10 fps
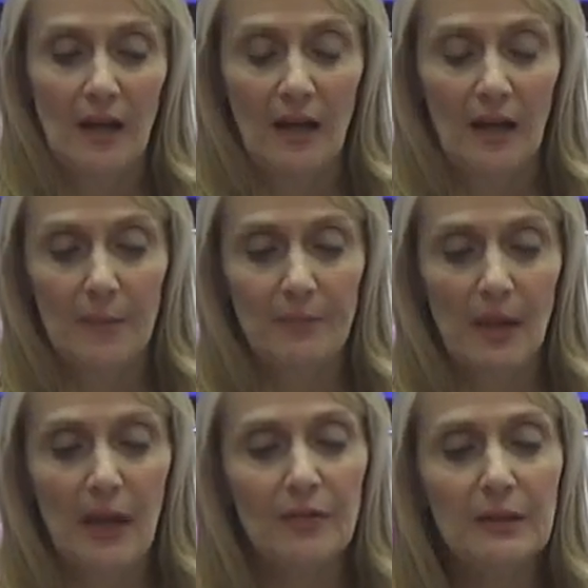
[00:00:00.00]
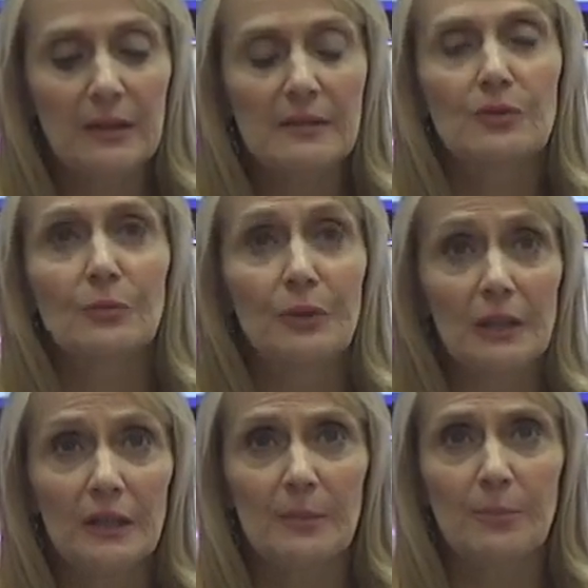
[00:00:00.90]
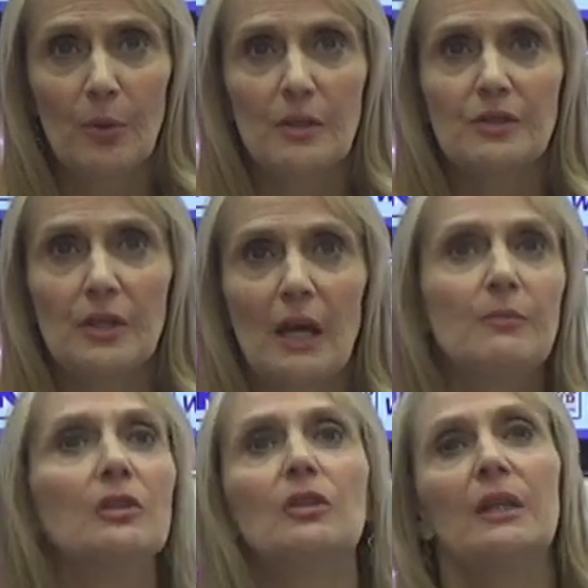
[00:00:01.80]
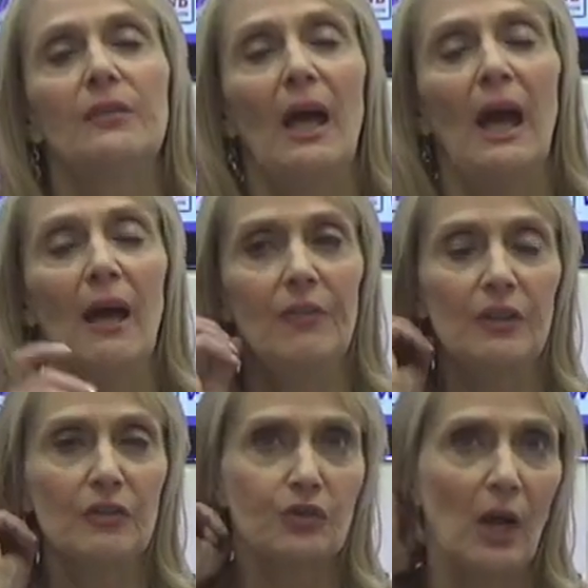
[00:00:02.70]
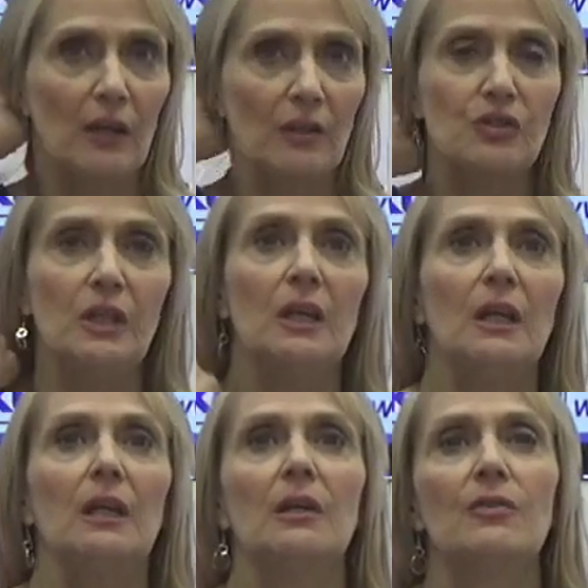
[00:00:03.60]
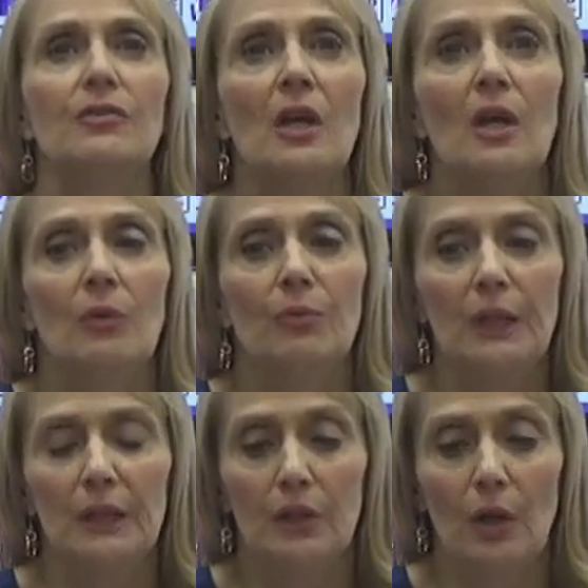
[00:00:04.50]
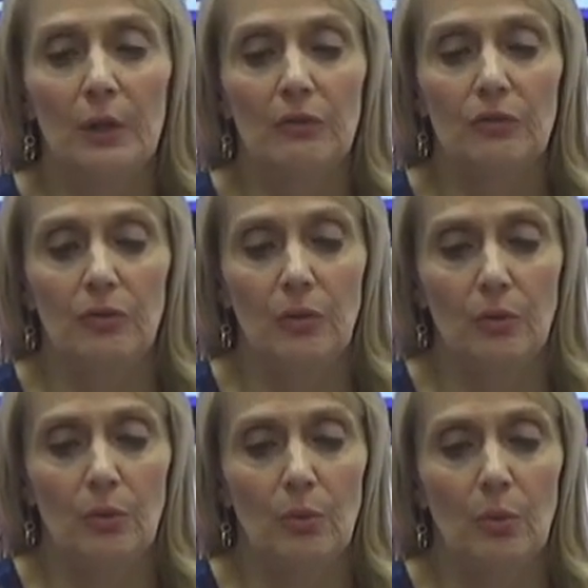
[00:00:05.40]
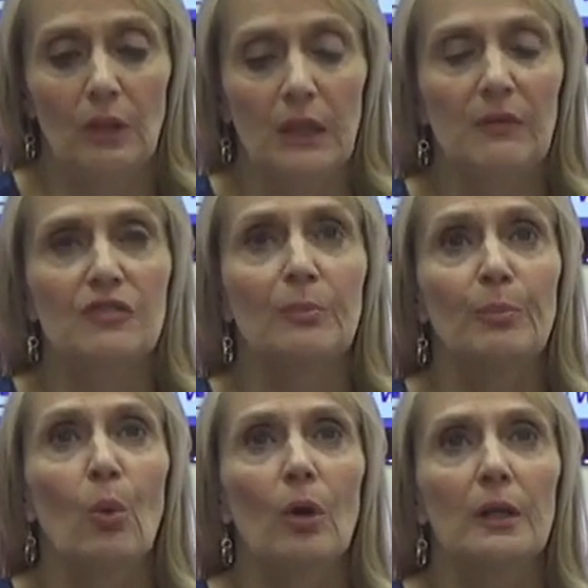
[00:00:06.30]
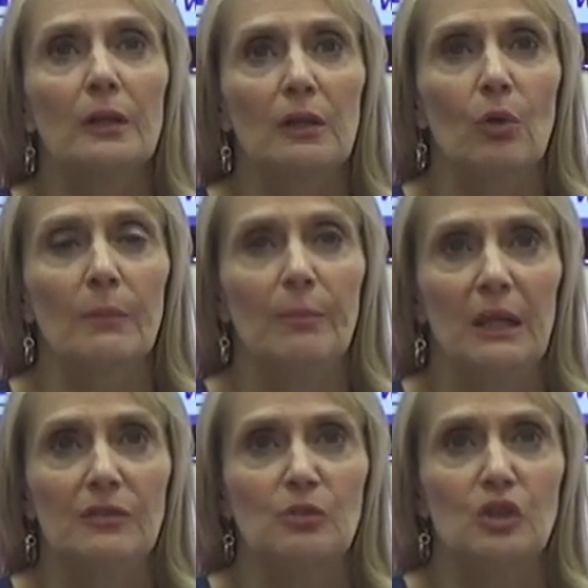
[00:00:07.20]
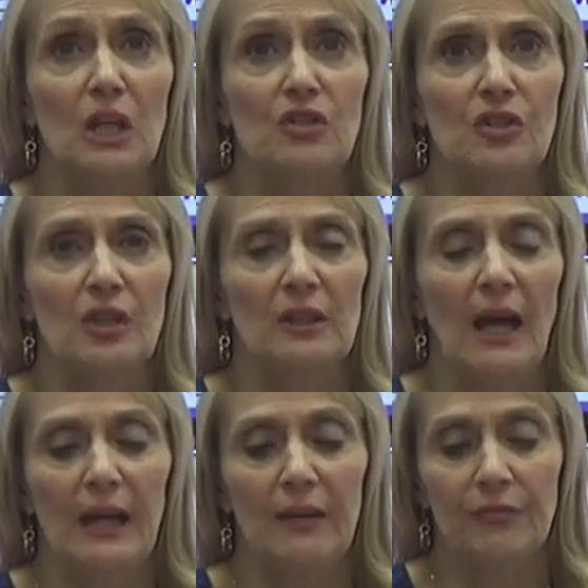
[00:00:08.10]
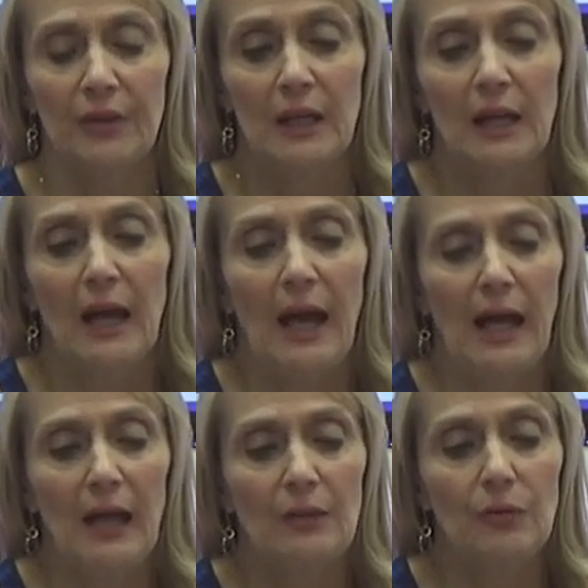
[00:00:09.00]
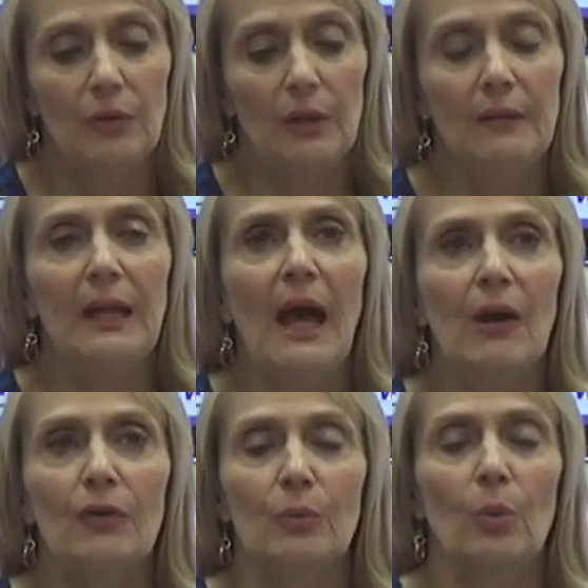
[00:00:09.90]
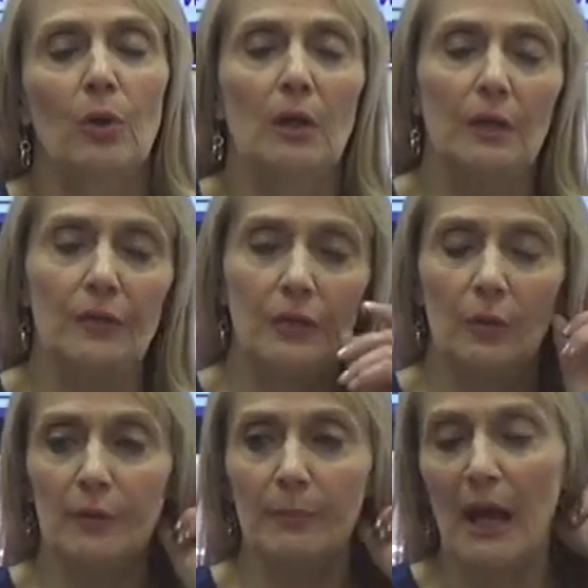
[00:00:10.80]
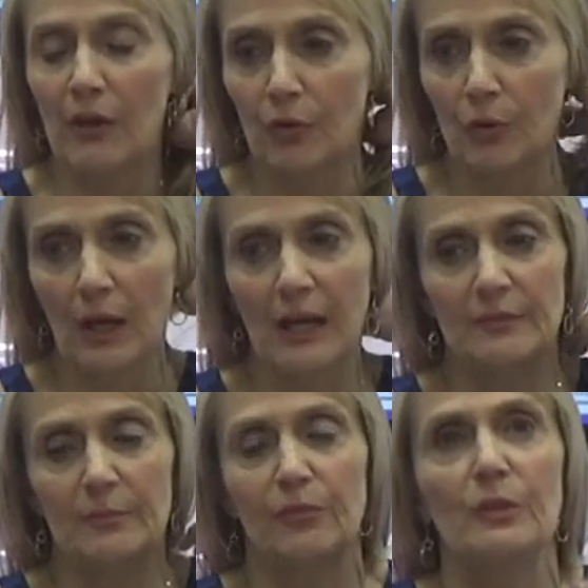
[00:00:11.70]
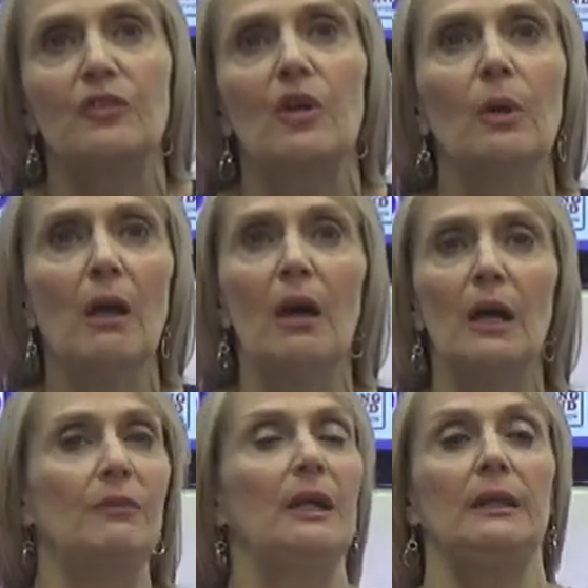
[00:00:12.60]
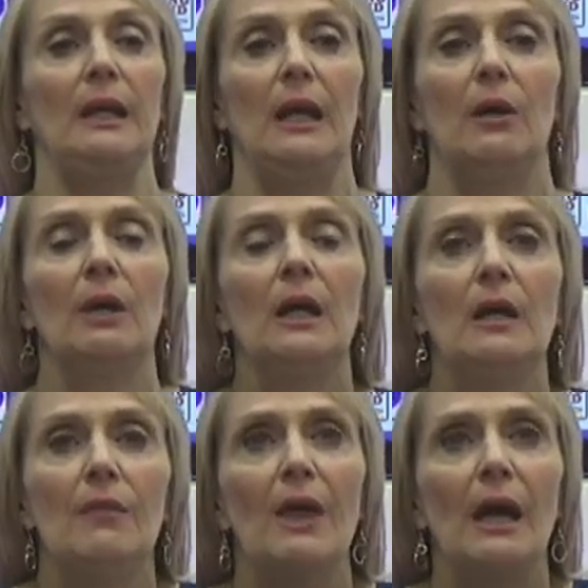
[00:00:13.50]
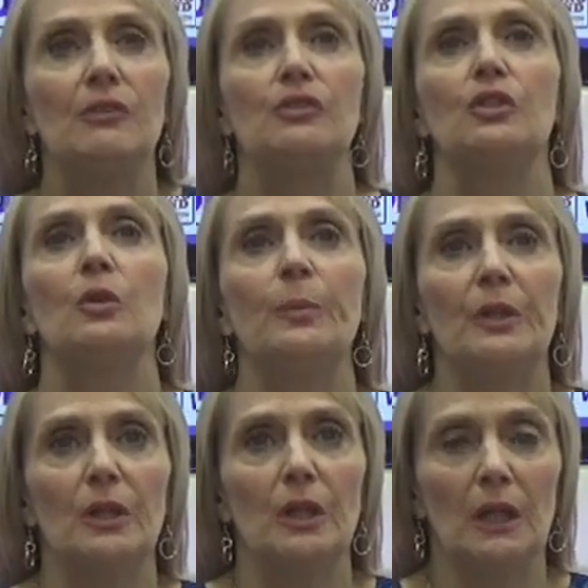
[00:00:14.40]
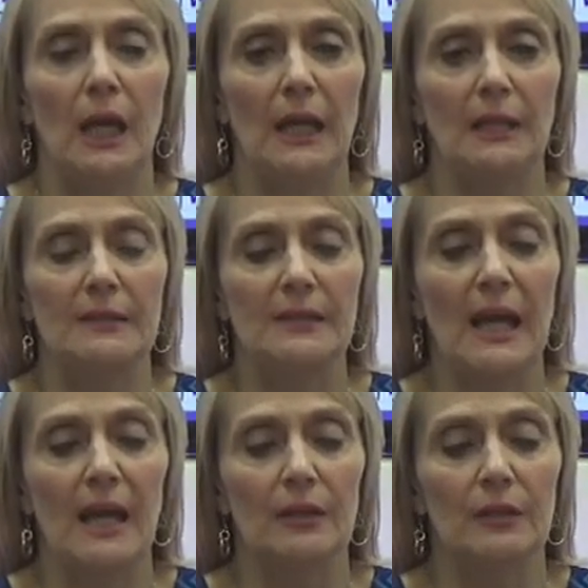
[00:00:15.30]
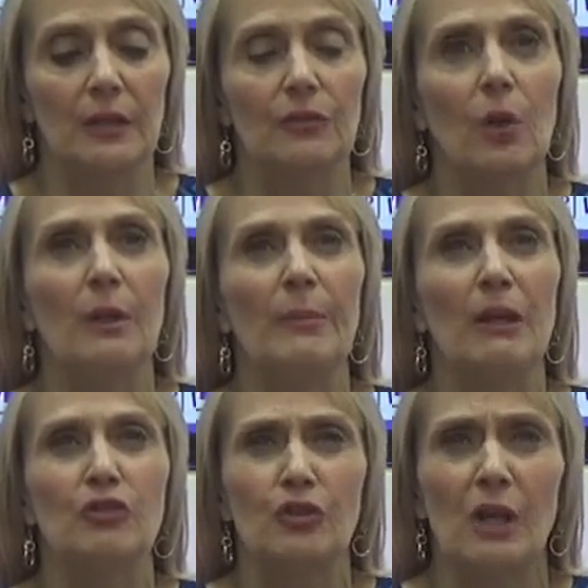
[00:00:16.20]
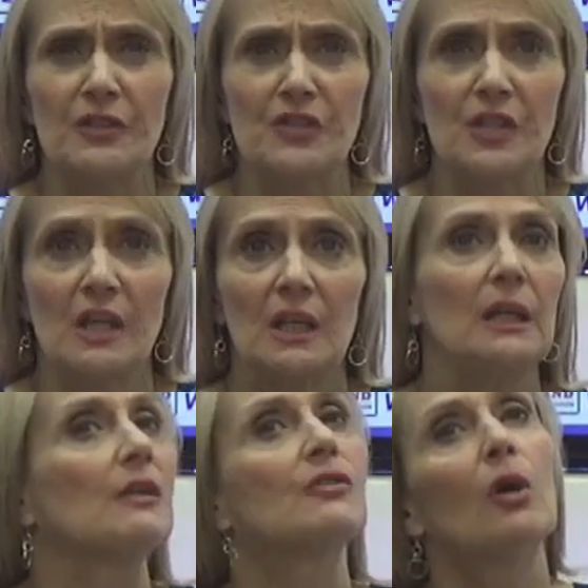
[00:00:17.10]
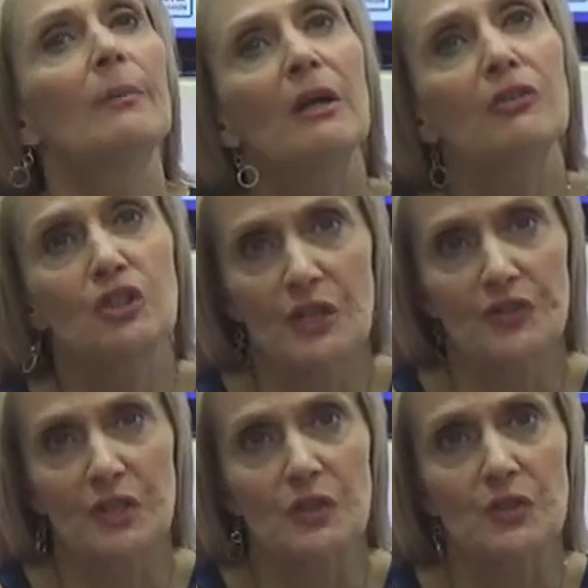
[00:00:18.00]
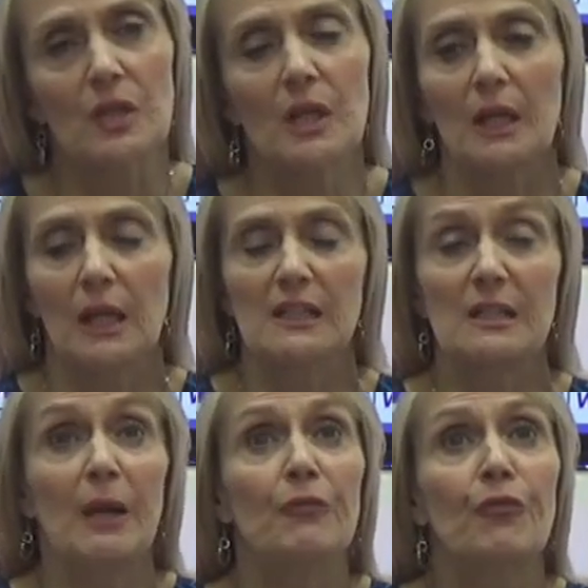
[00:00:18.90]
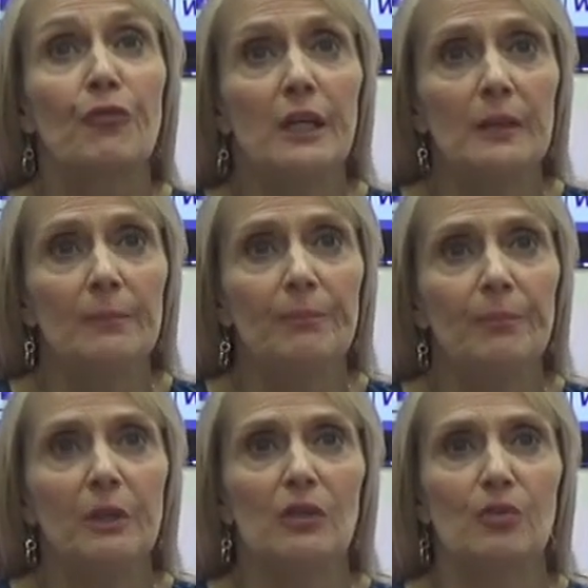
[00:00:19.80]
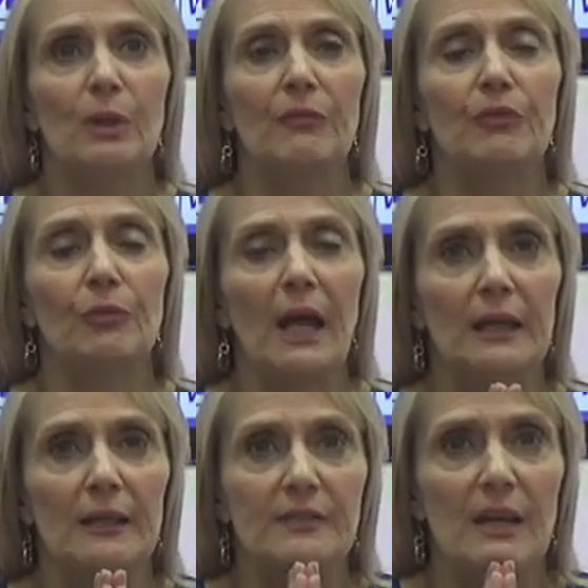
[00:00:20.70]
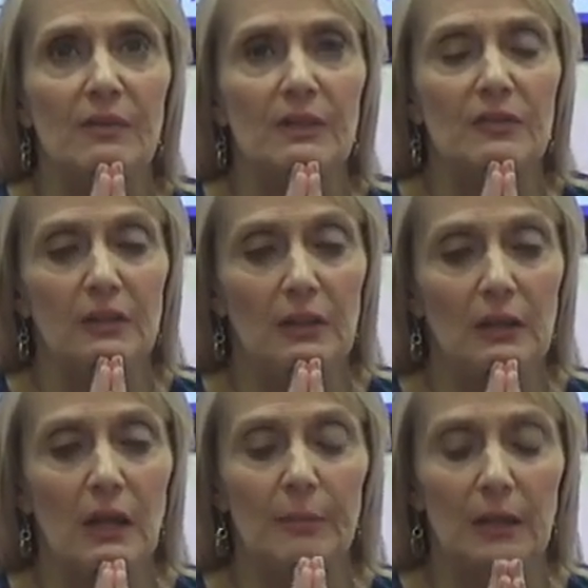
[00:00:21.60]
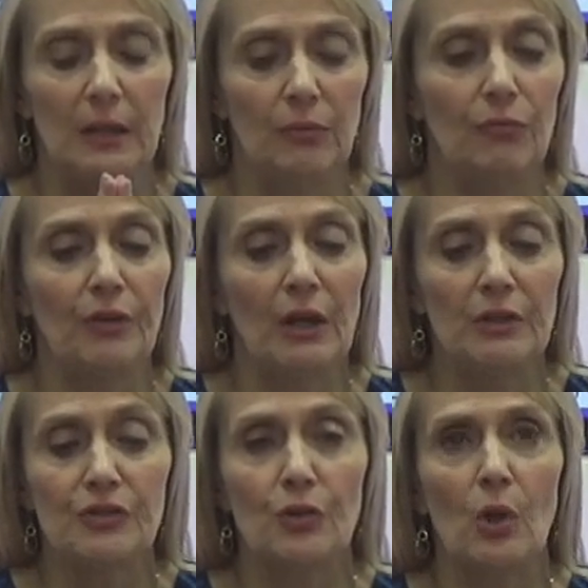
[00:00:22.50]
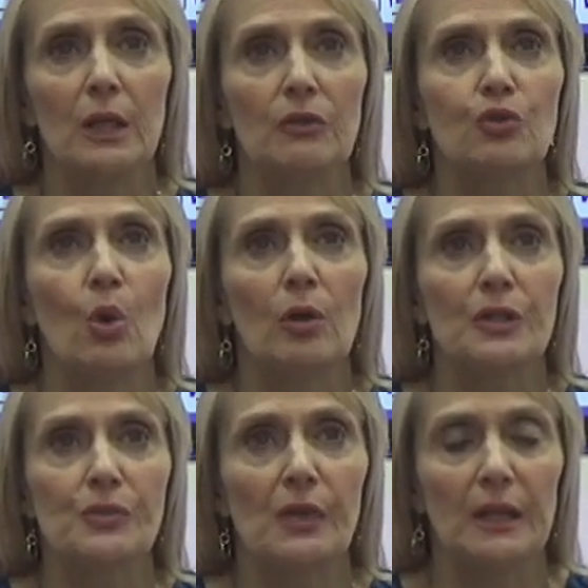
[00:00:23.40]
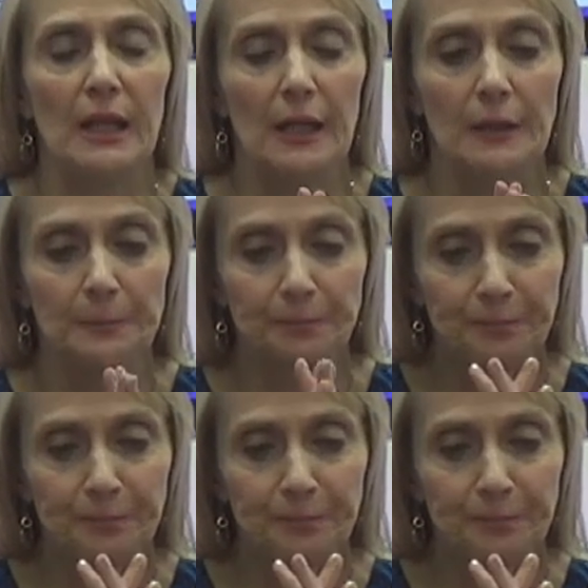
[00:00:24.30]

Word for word: Um, I think this is a really important time to look at that. The astrology is really going to give us support in order to make some changes in our life. And in the outer world, you know, in the macrocosm of what's going on right now, that Jupiter and Saturn is all about trust, it's all about justice, it's about freedom, because we have Uranus obviously coming in very strong in Taurus right now.